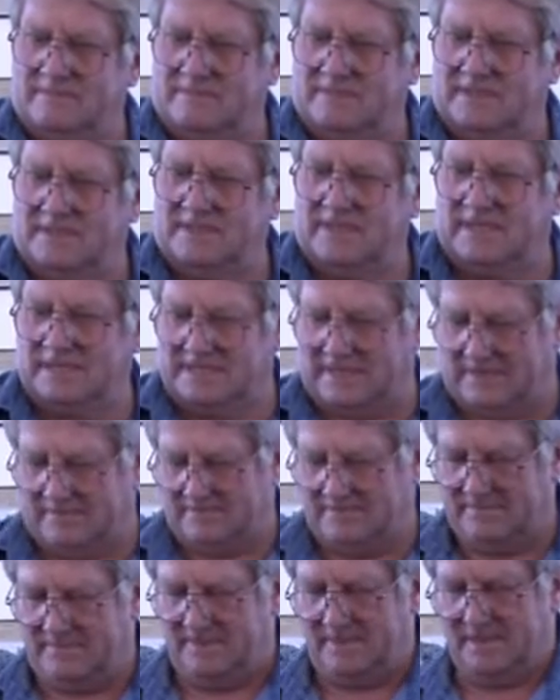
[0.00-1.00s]
it's nice now,
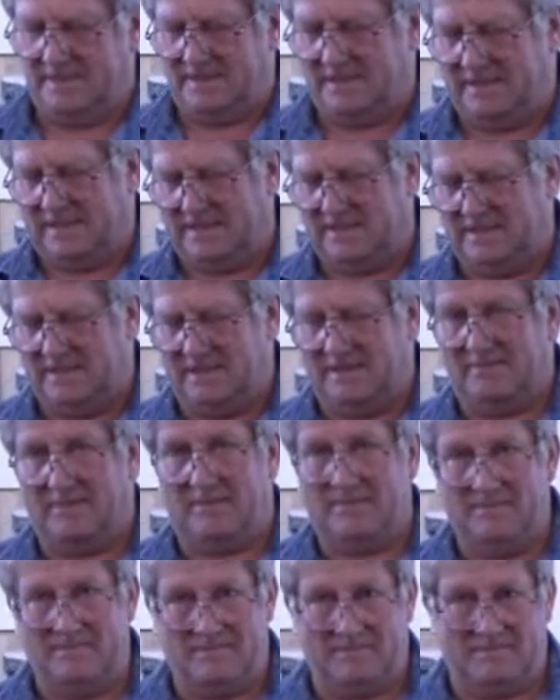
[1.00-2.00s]
and that's
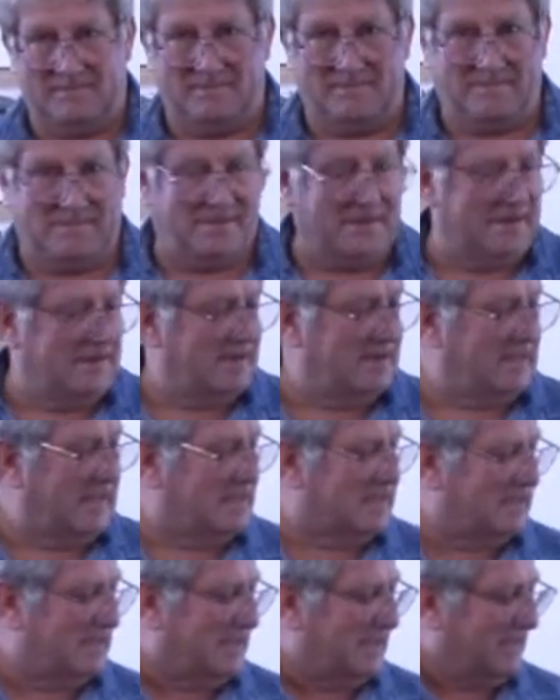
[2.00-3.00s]

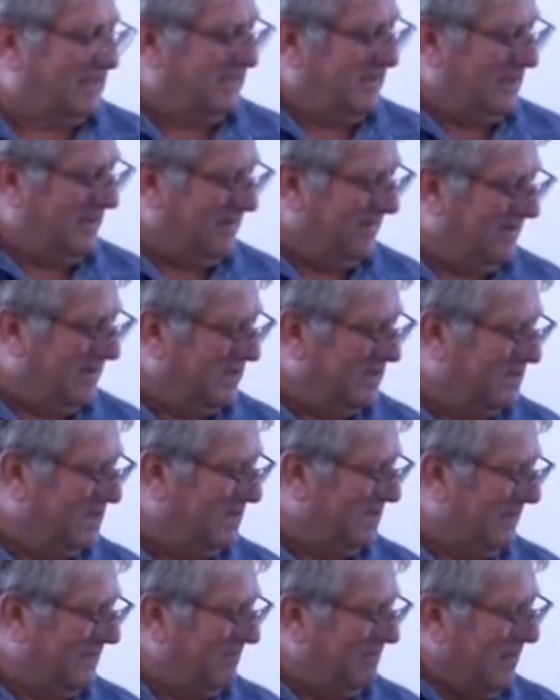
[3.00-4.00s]
okay. If you can
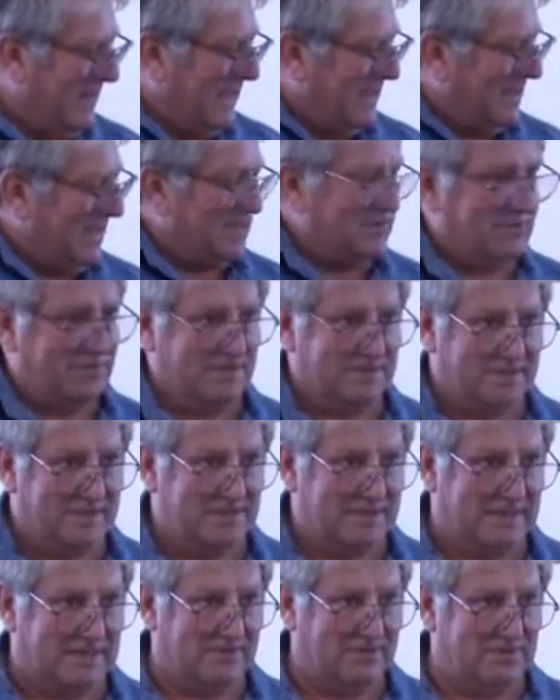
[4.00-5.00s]
see that black, that's all
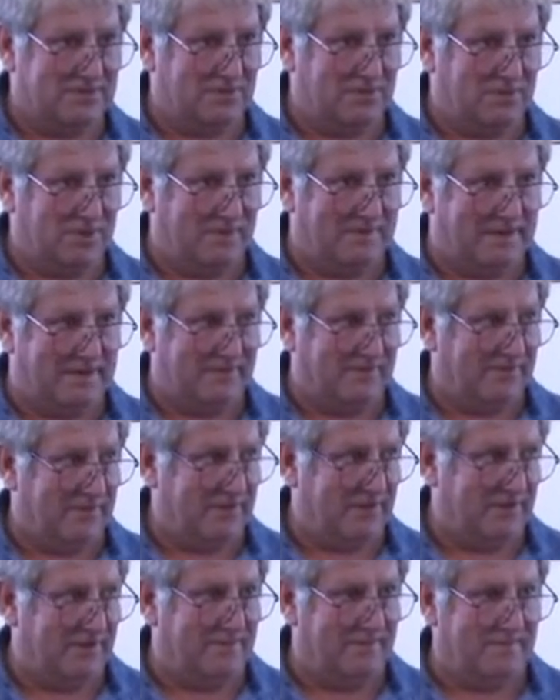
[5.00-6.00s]
come out of
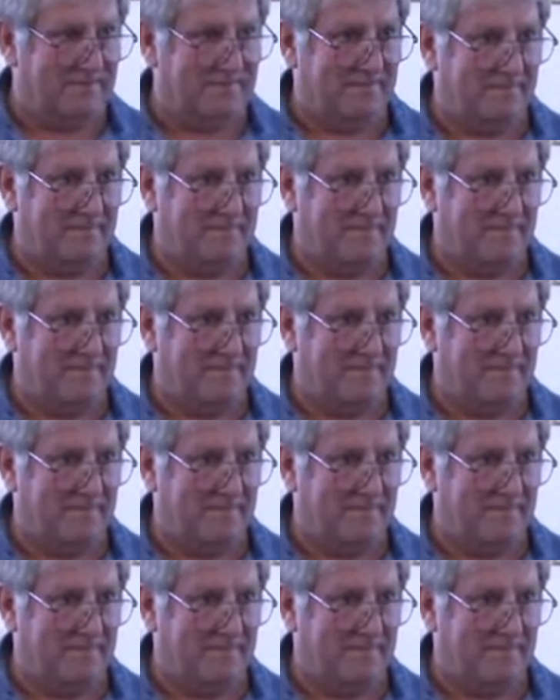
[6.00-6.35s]
the